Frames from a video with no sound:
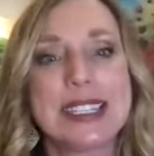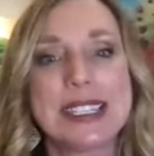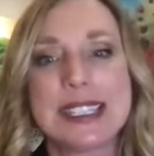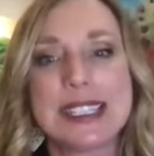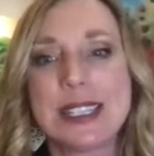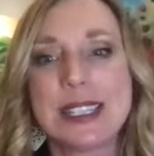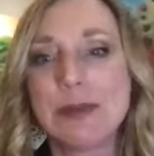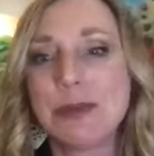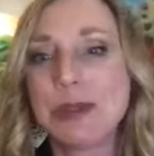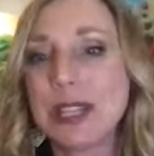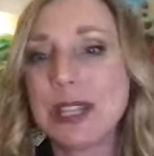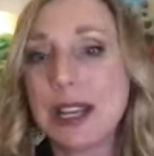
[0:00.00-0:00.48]

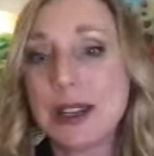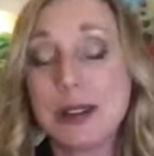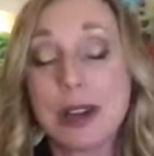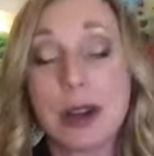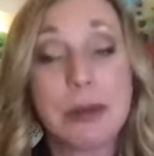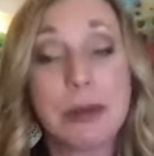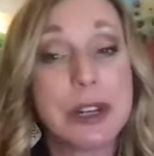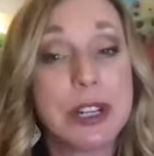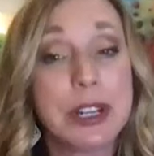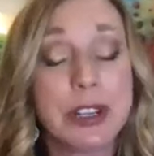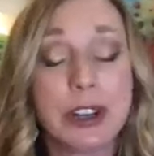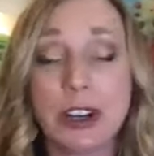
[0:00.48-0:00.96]
Sometimes
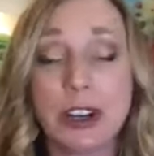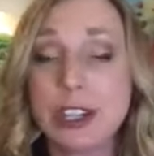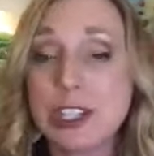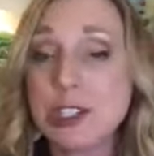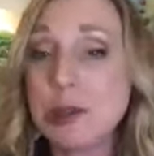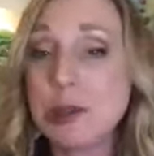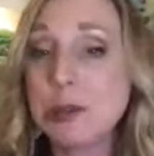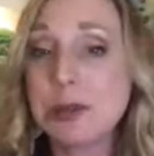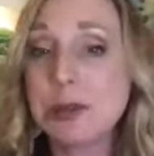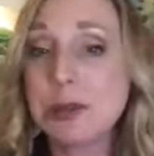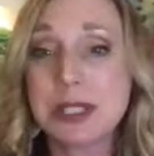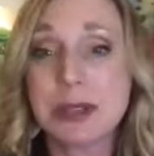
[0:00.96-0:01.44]
I want to
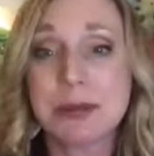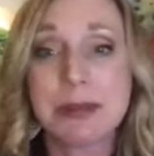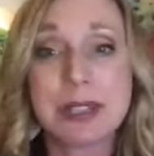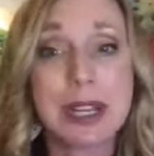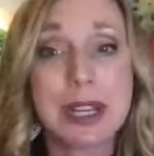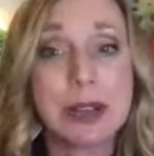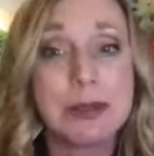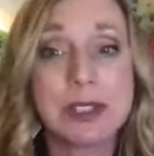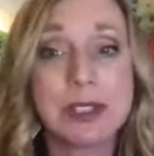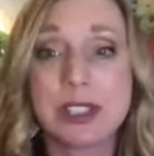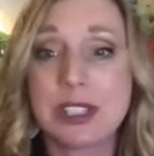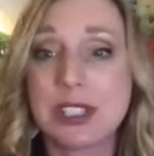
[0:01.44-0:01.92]
encourage people,
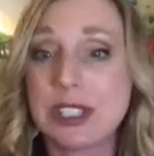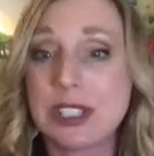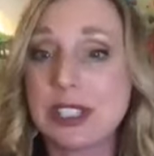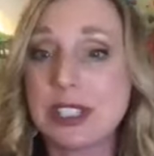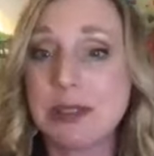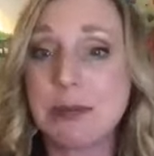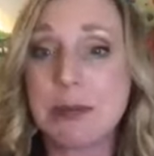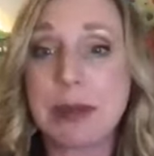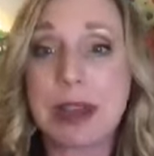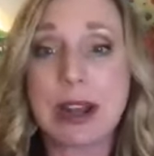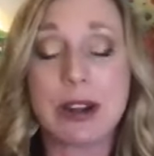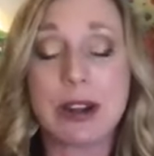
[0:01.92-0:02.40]
sometimes it's
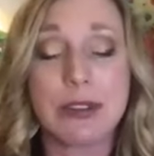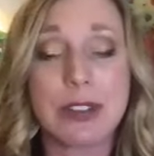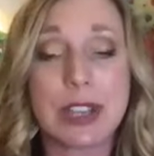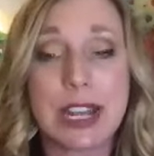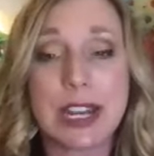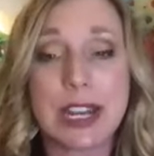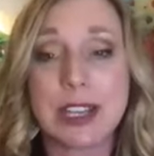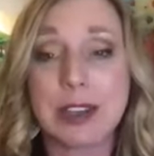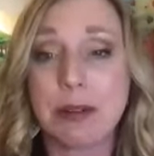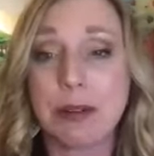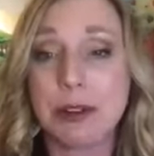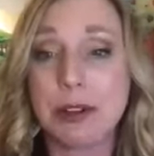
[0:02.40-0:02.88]
just a matter of
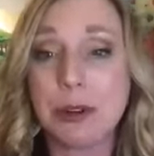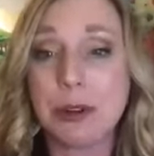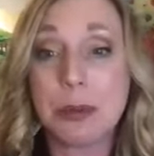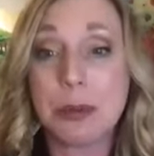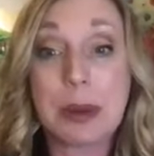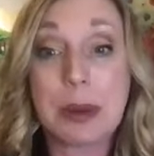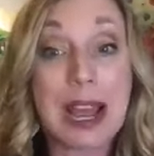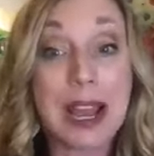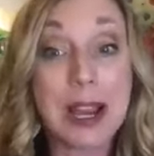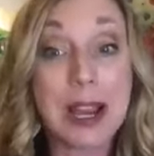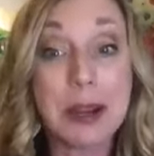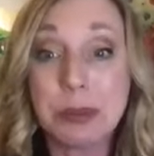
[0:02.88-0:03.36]
getting a new
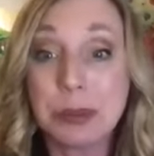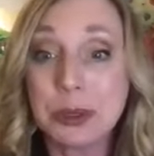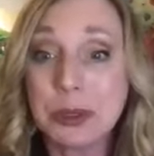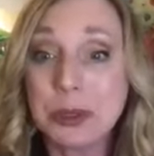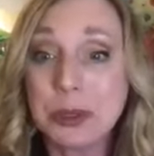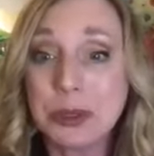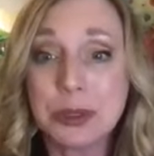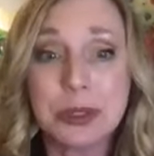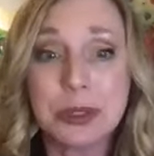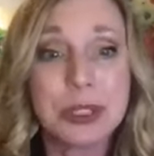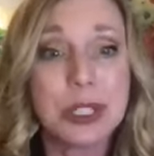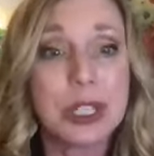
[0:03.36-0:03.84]

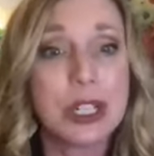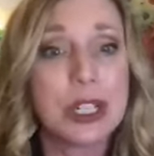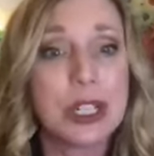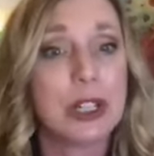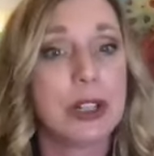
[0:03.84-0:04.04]
Bible